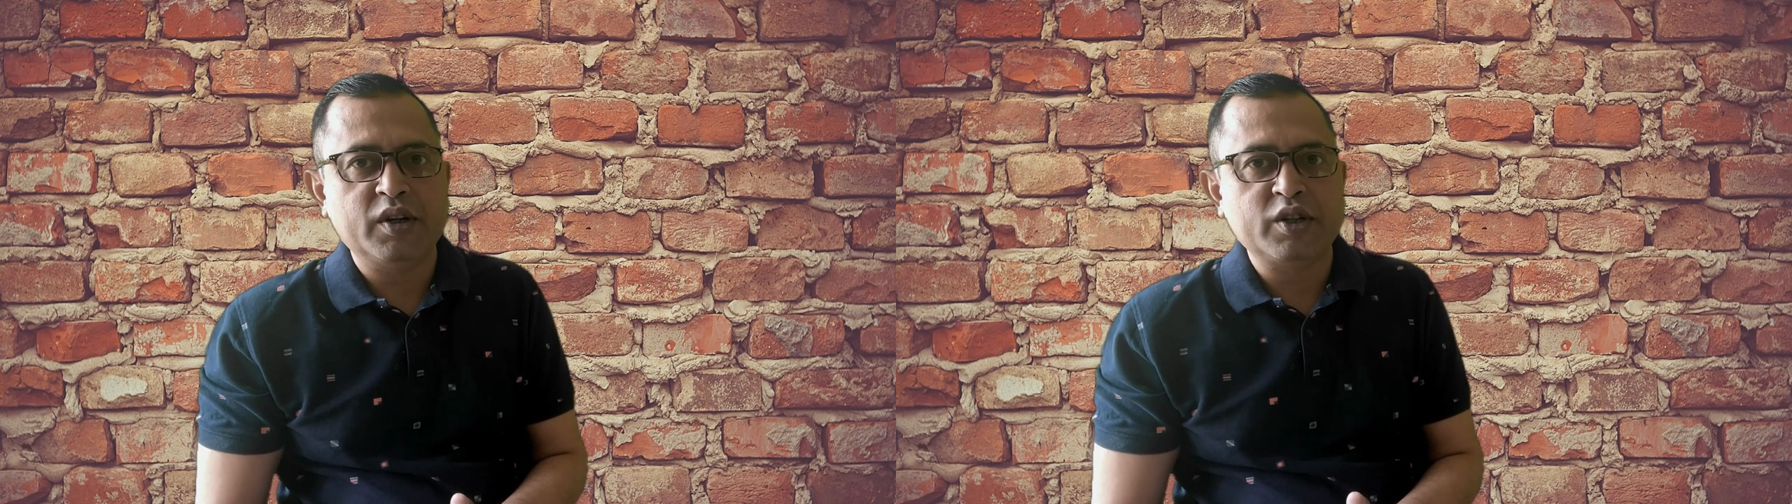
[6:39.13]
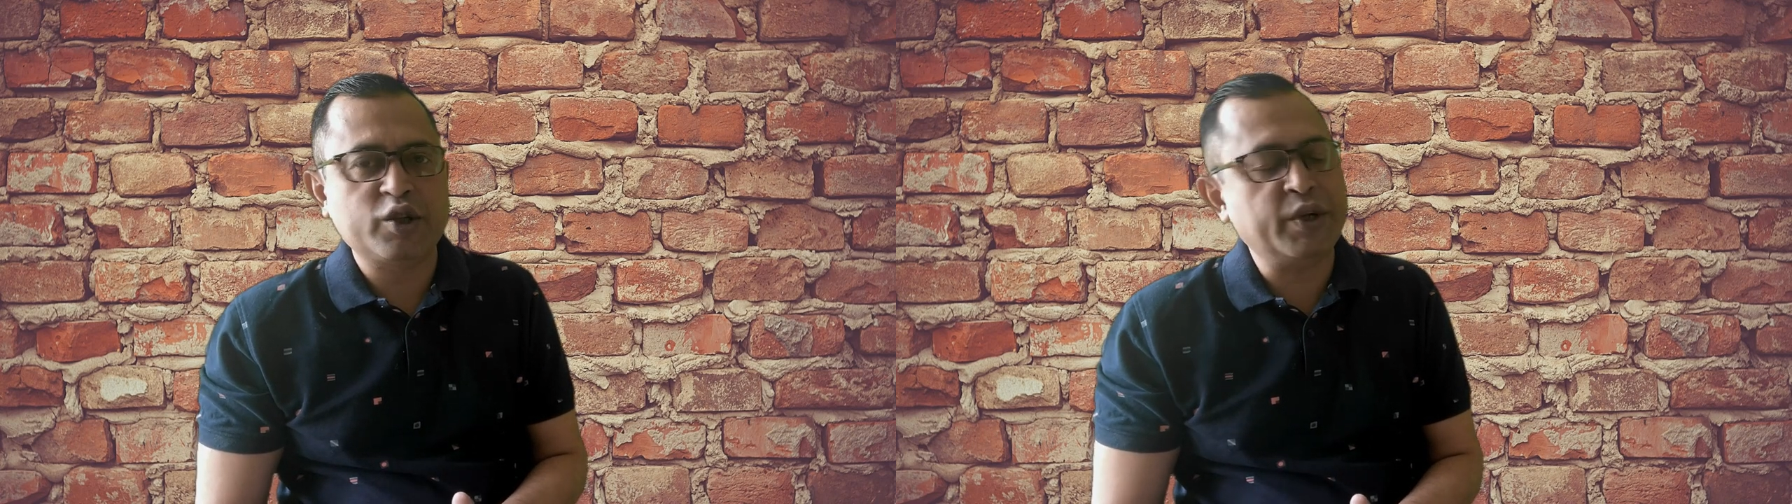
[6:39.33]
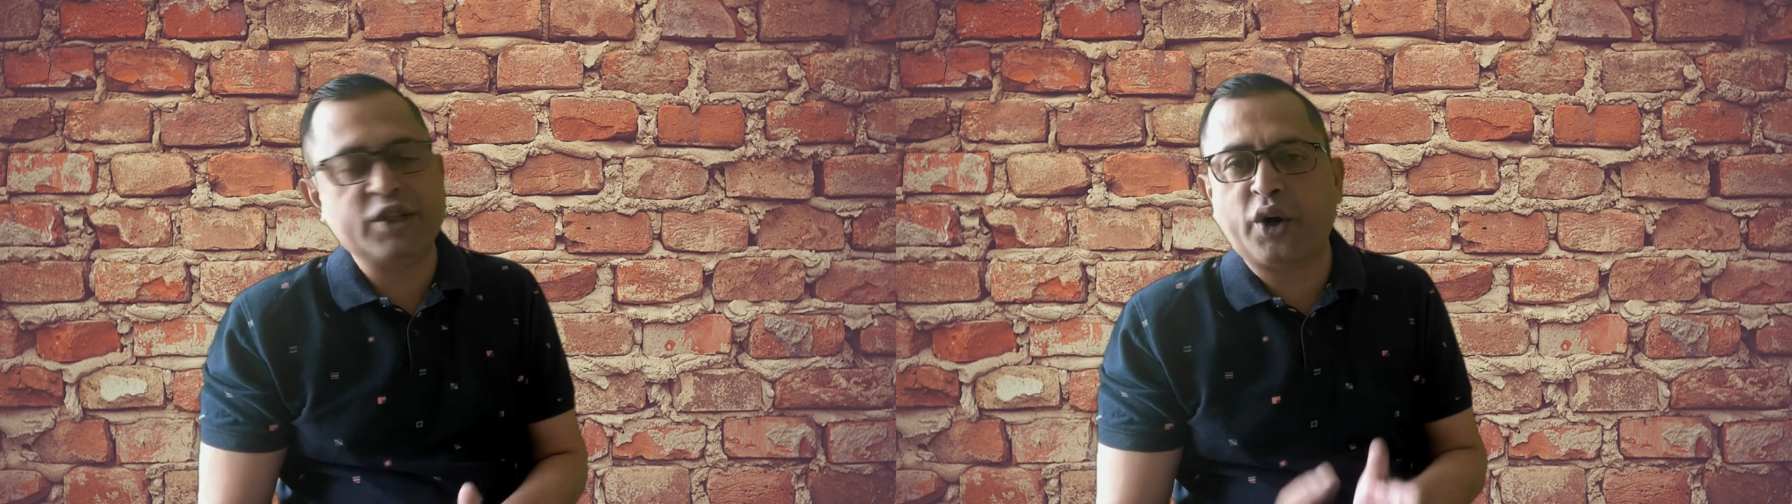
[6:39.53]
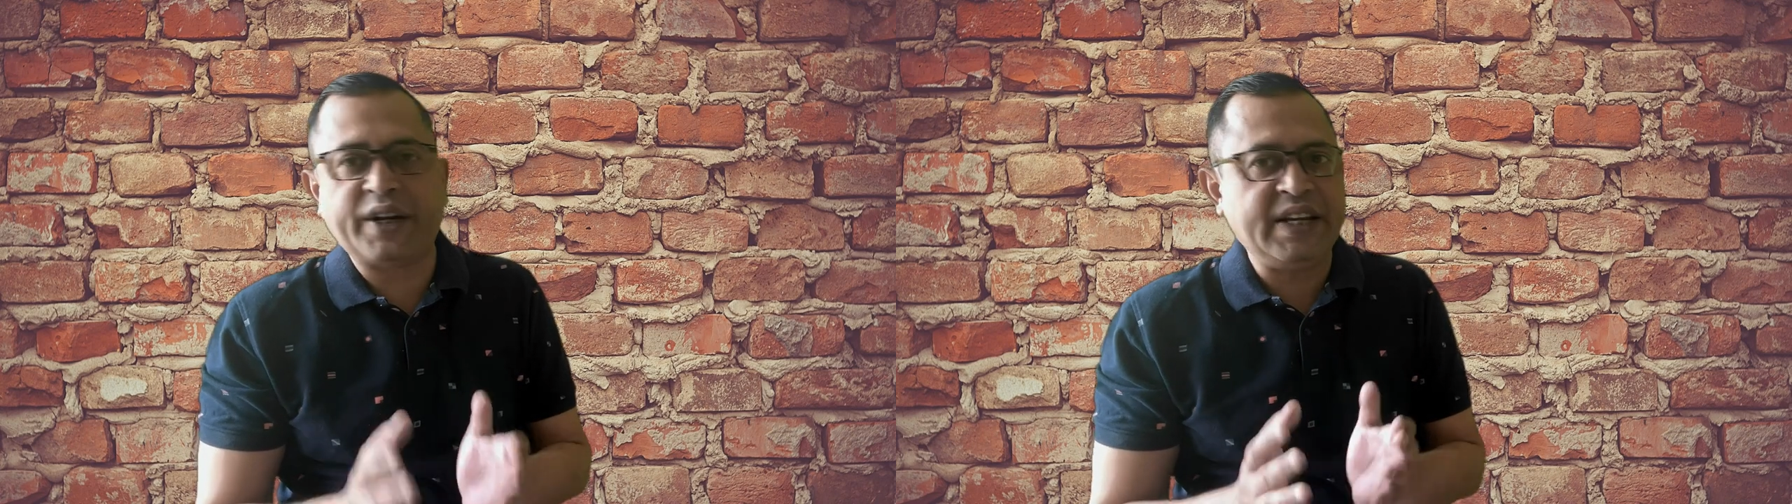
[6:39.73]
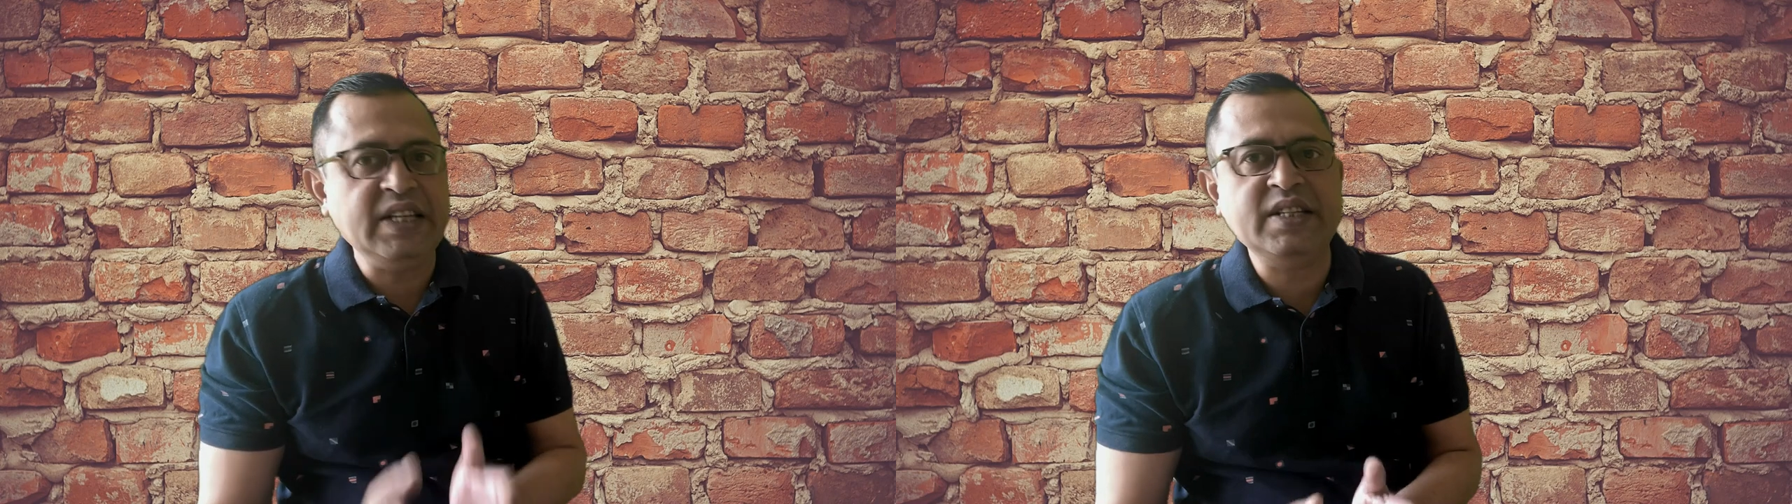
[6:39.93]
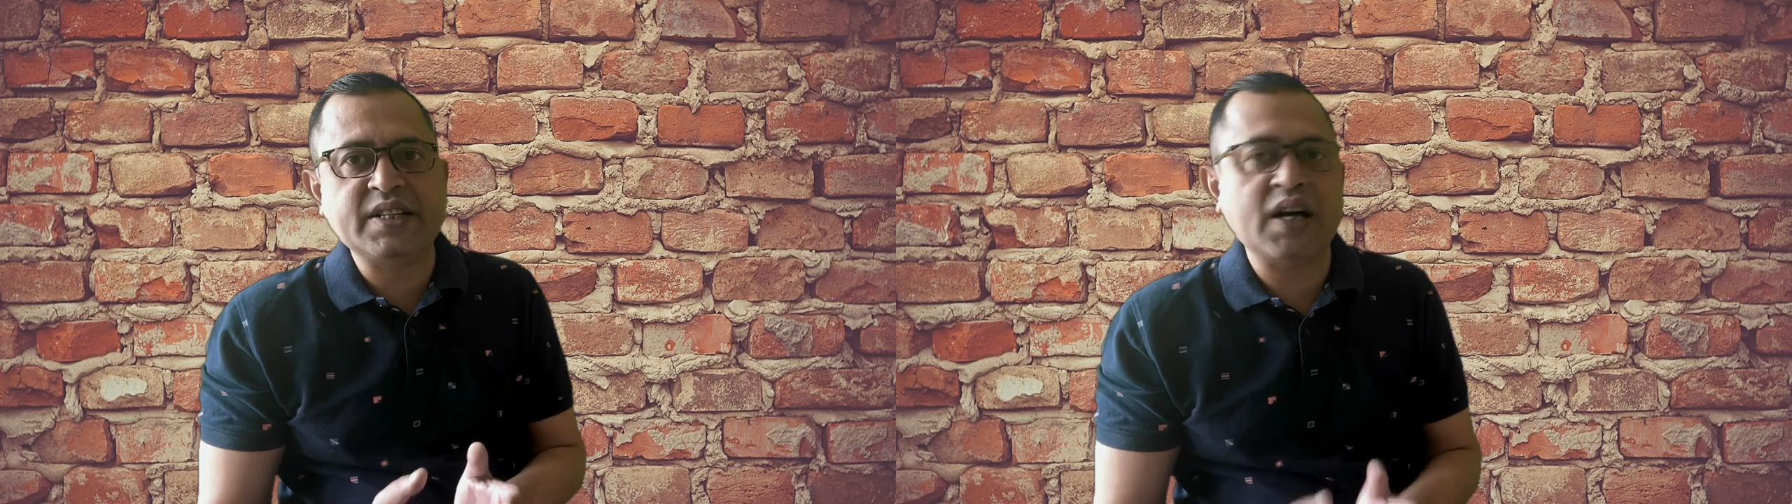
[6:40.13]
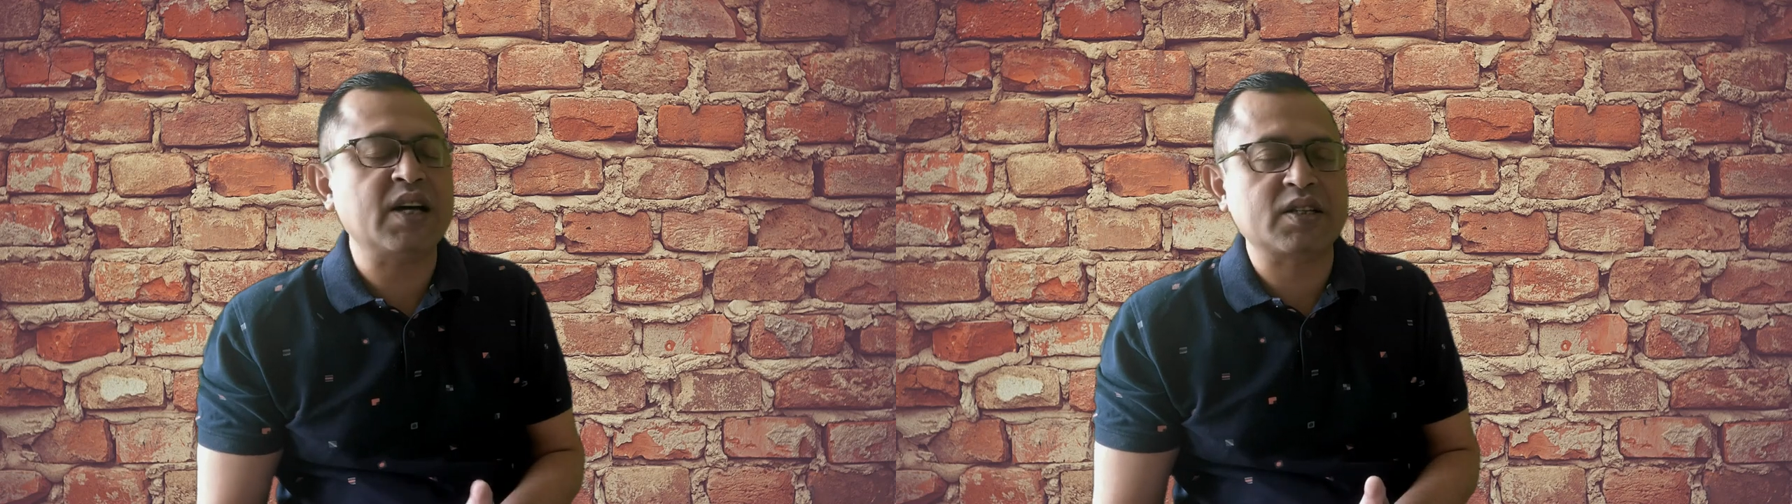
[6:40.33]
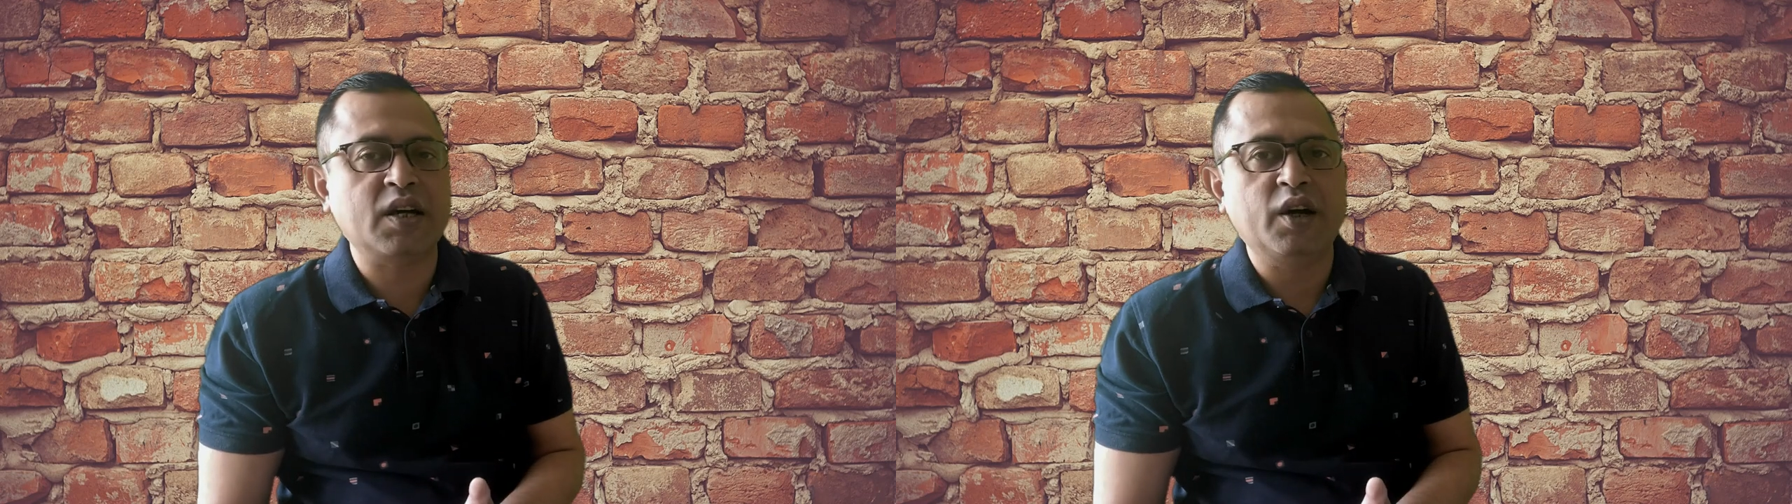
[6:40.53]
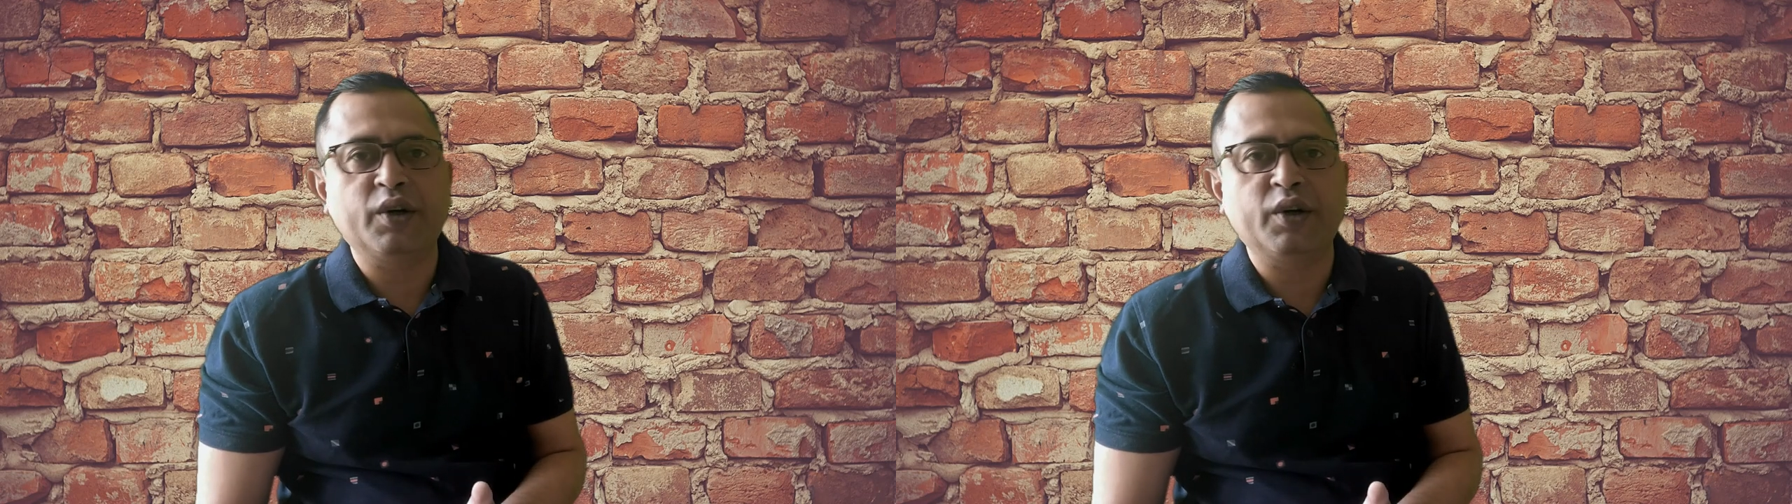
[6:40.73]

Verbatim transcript: So it is not an easy task